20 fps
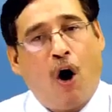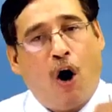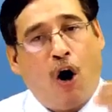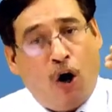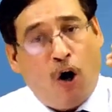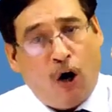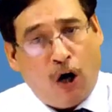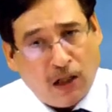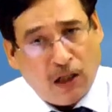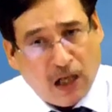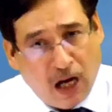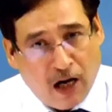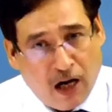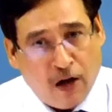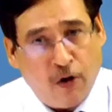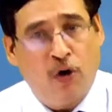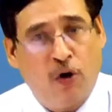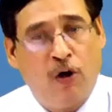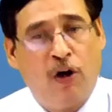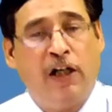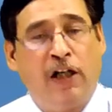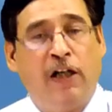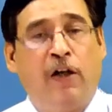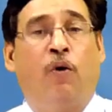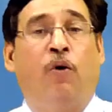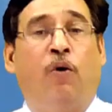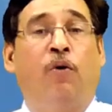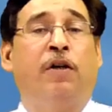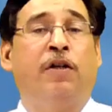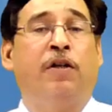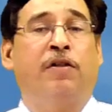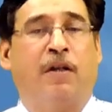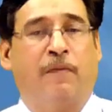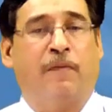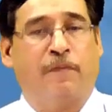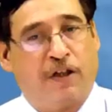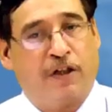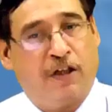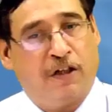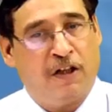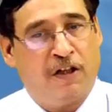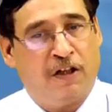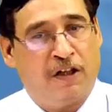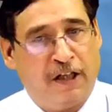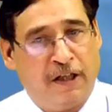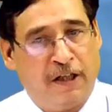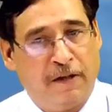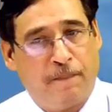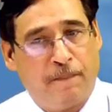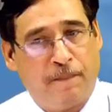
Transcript: or a wholly owned subsidiary,